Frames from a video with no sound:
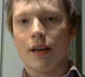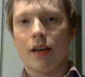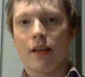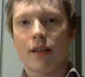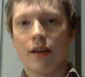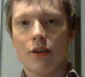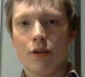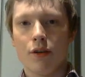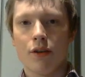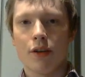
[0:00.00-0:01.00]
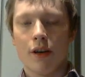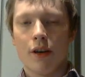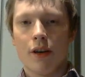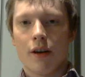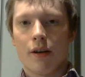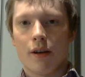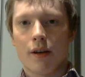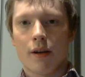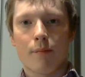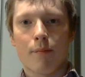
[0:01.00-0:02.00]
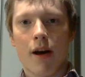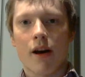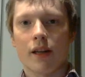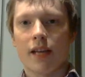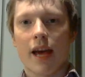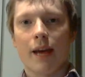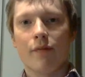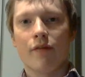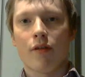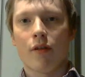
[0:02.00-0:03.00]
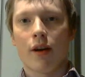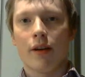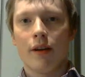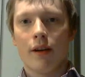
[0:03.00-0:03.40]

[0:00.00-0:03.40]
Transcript: is a good bar to aim for.